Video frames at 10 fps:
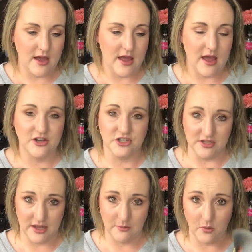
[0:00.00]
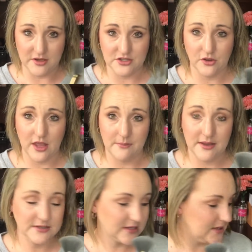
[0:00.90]
I actually am going to keep
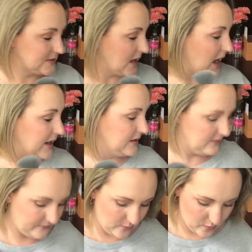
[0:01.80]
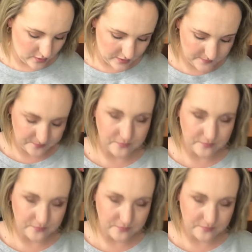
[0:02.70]
it aside for